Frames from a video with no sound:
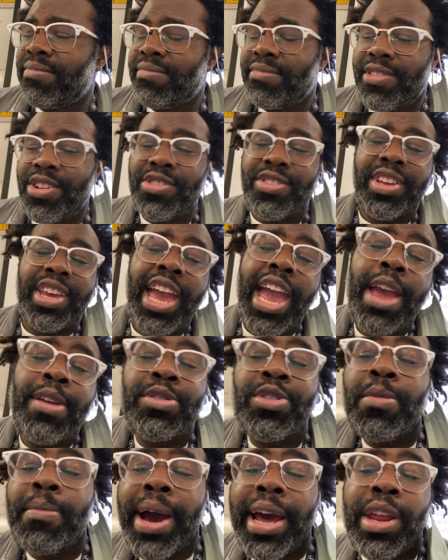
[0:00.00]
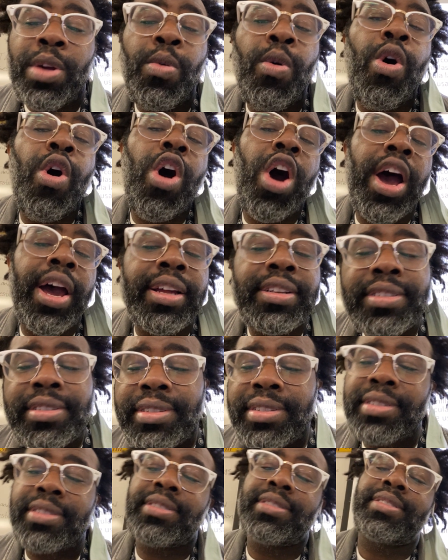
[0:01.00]
Those are games nobody
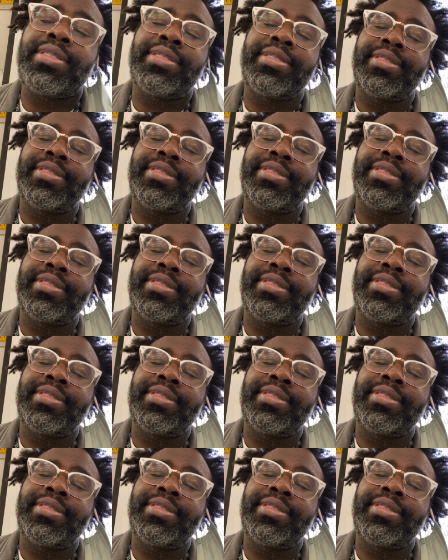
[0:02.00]
wants.